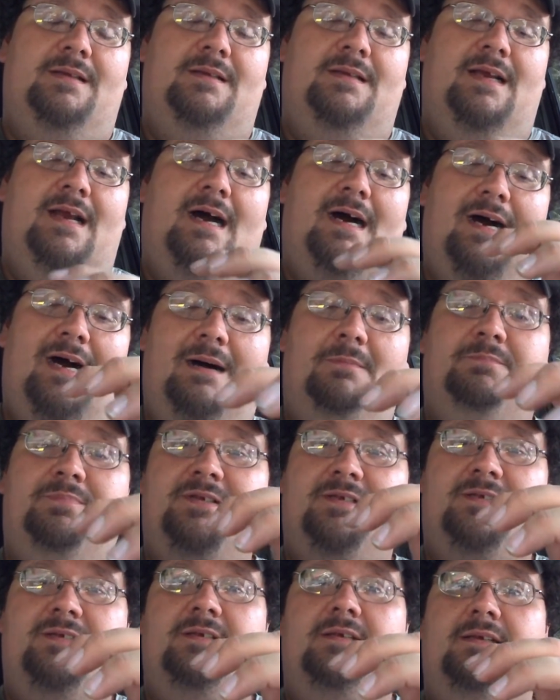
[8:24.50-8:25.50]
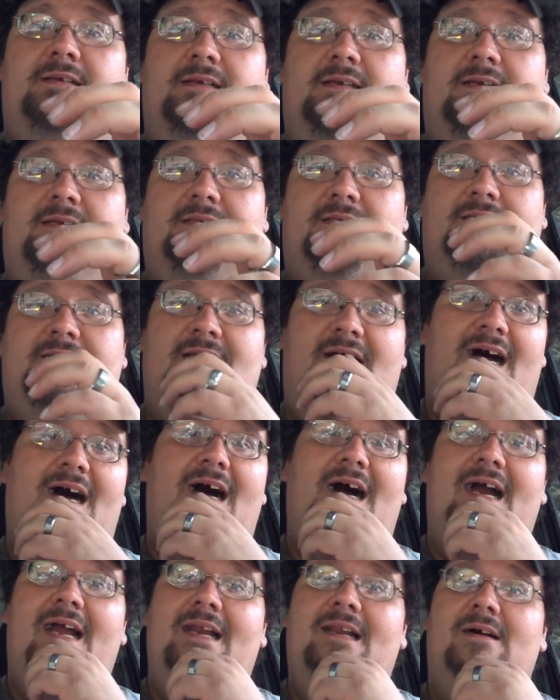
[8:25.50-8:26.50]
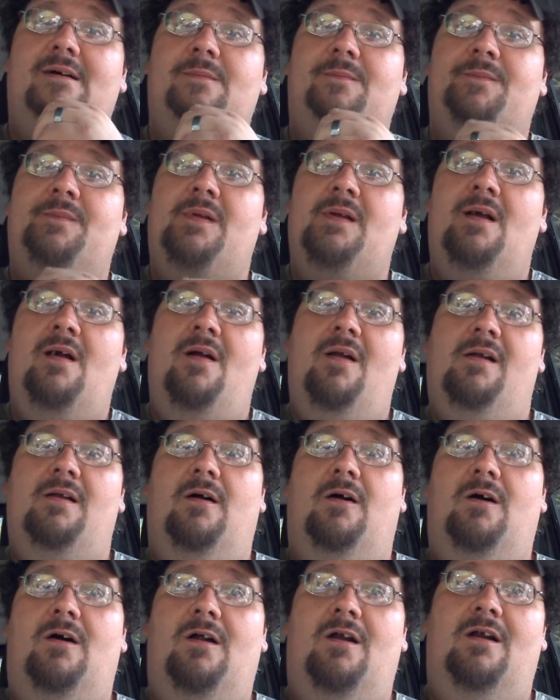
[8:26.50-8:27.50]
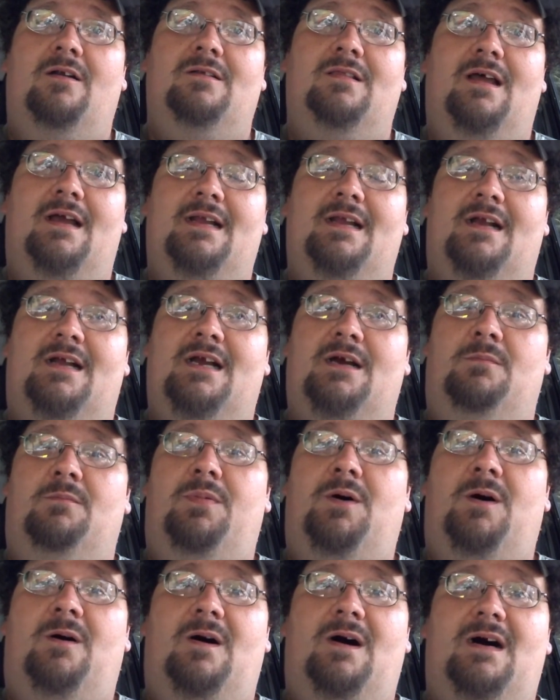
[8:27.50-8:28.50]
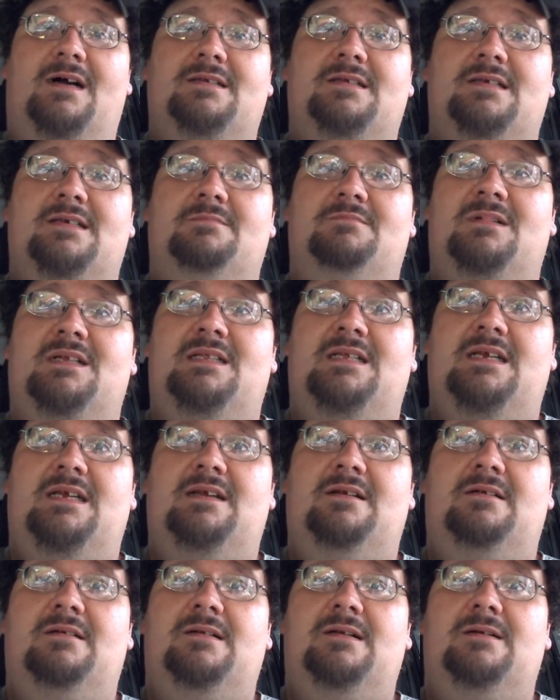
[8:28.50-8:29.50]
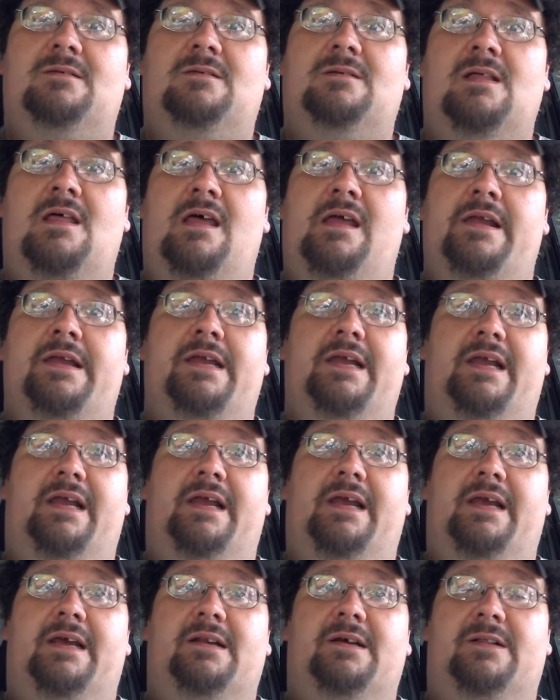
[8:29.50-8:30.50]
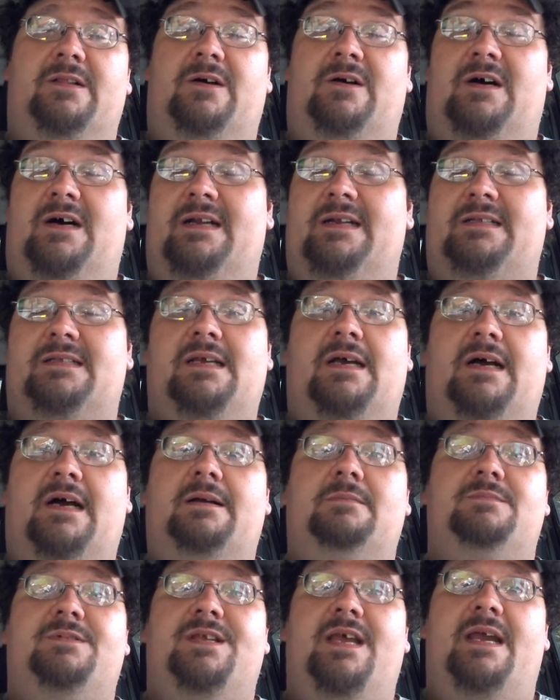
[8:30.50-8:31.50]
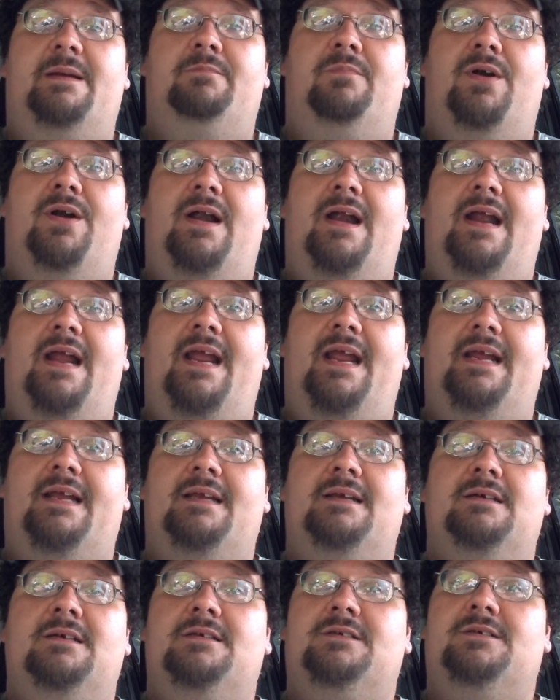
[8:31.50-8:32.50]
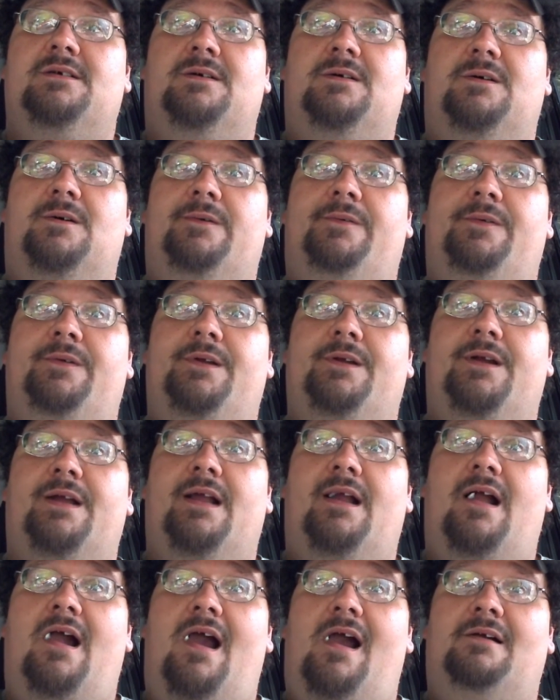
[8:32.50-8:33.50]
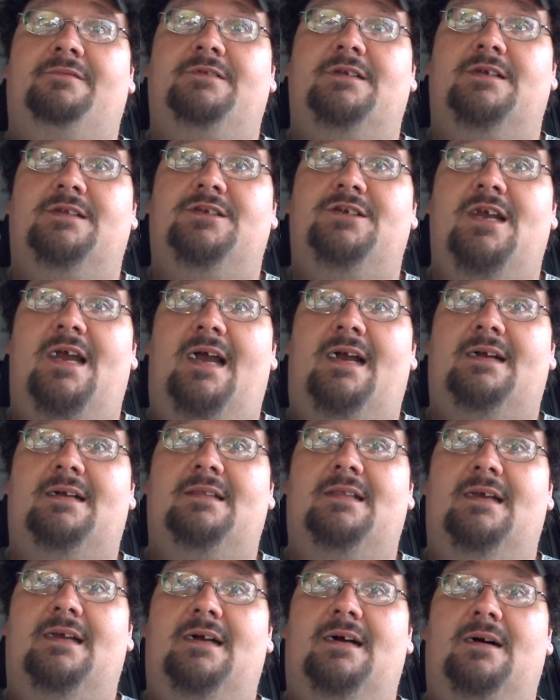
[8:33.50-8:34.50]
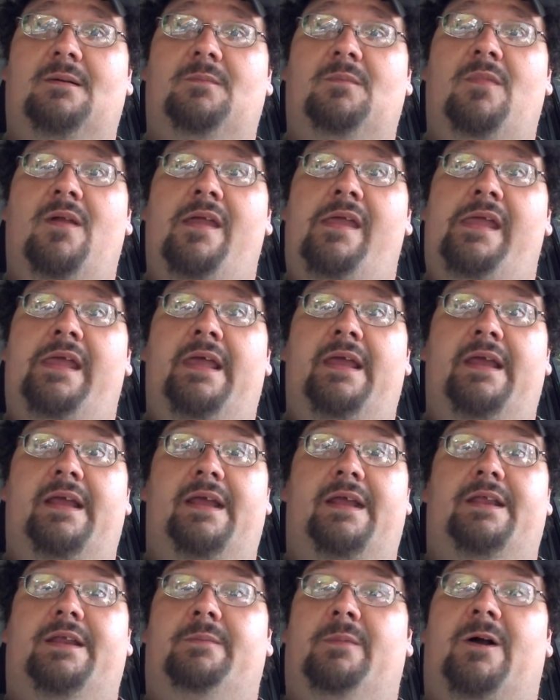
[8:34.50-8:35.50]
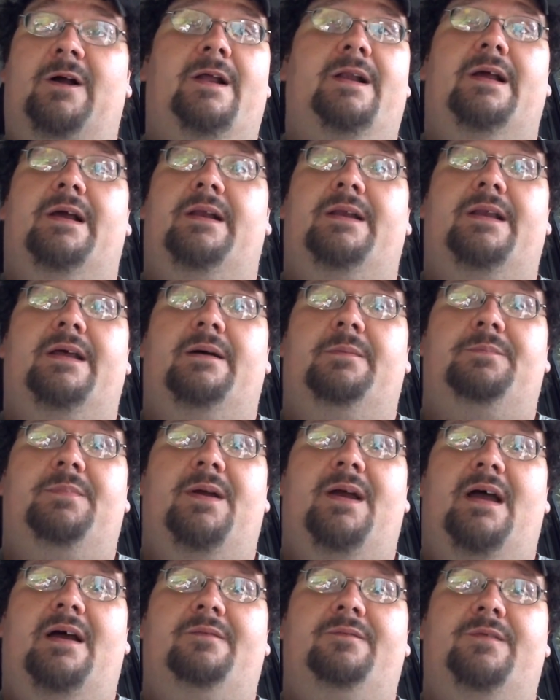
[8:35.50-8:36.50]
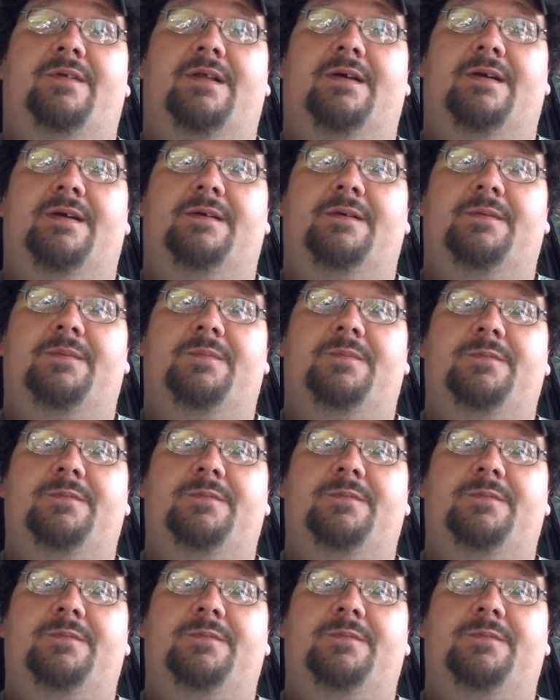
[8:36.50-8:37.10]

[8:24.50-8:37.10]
cups inside them are like a composite material, and a lot of times they break, so you're gonna have to check them, and you might end up having to